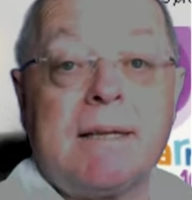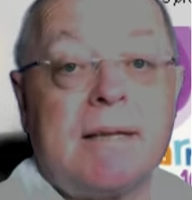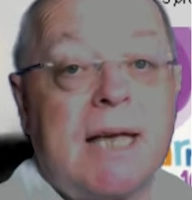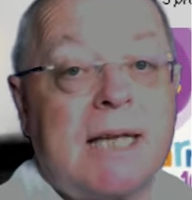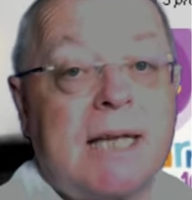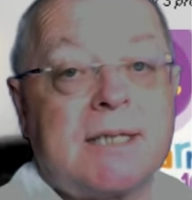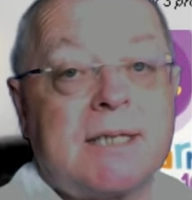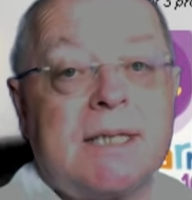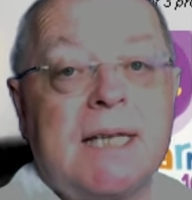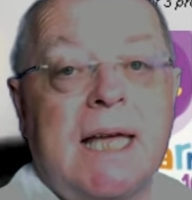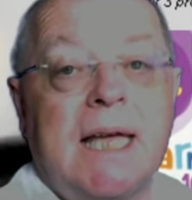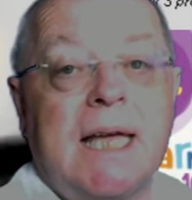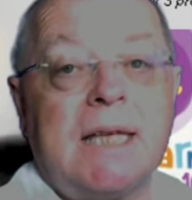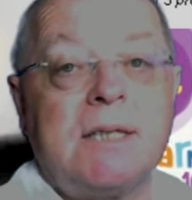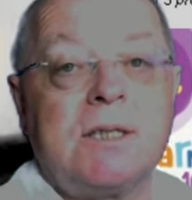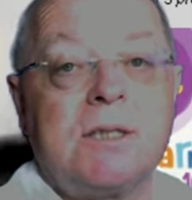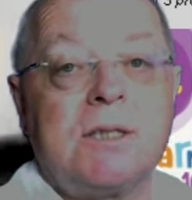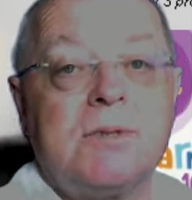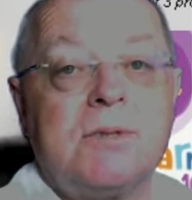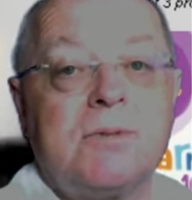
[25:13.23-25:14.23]
That's the
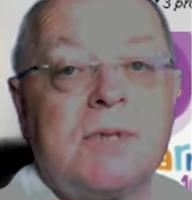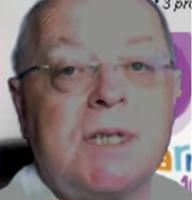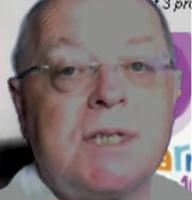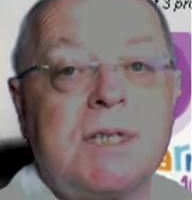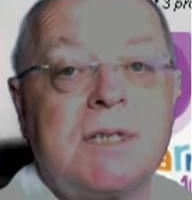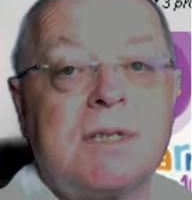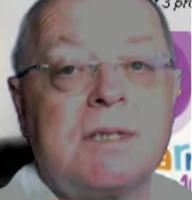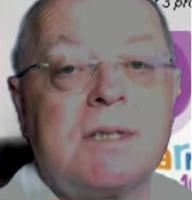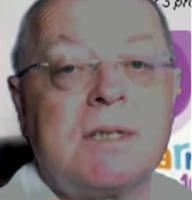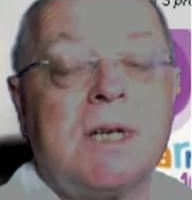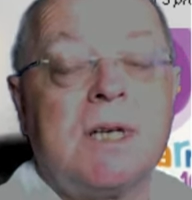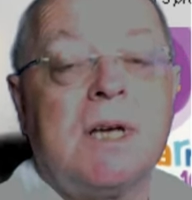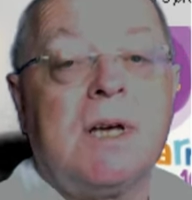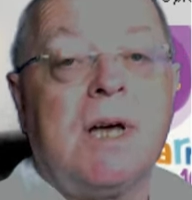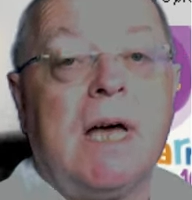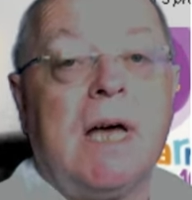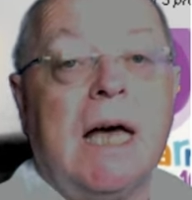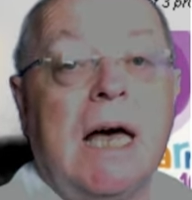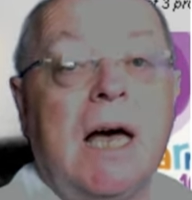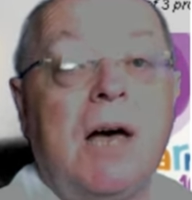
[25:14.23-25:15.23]
end of this
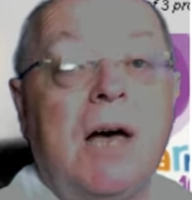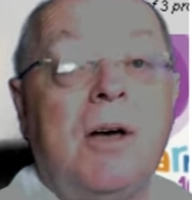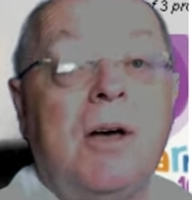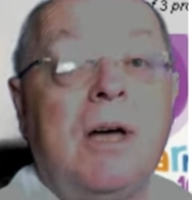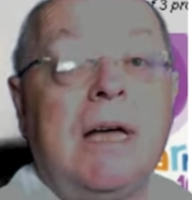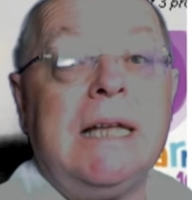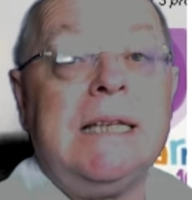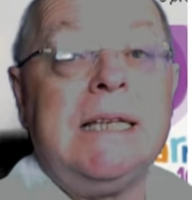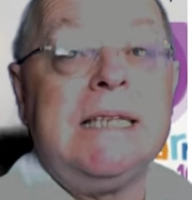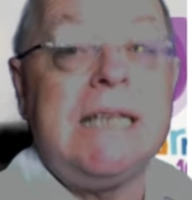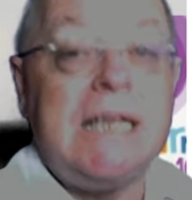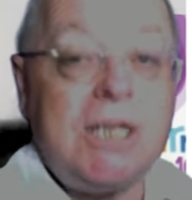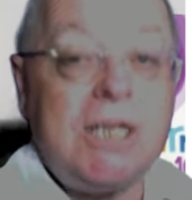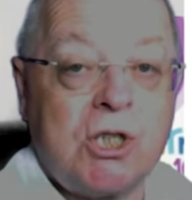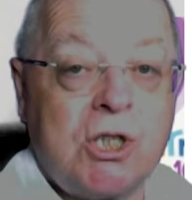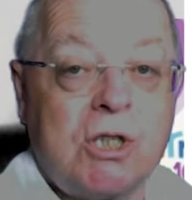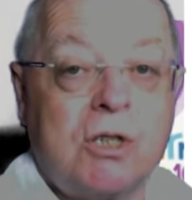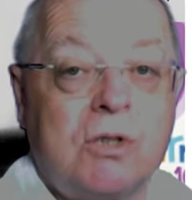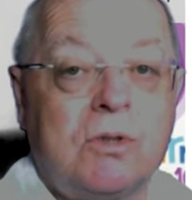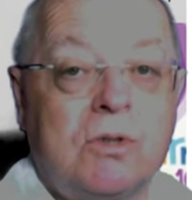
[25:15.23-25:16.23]

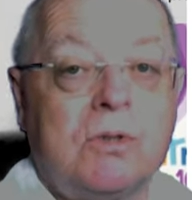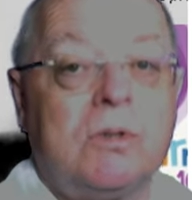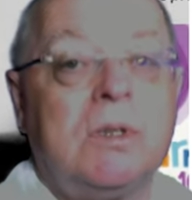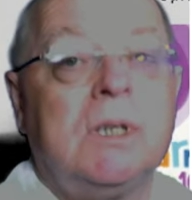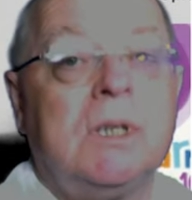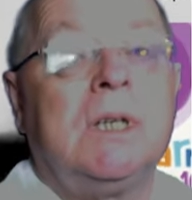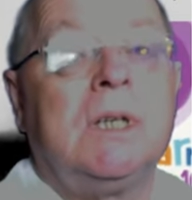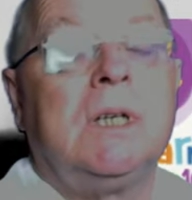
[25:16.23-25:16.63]
initial